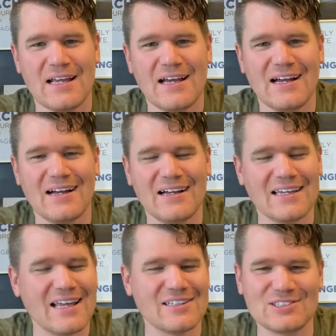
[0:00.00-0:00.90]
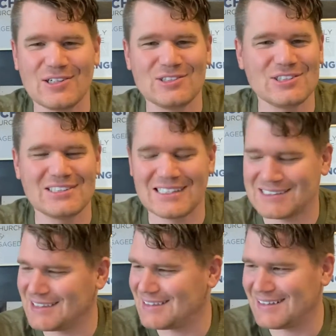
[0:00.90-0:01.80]
Uh, again, The chosen is
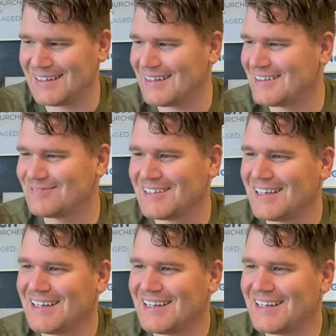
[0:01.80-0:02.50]
just a, a, um,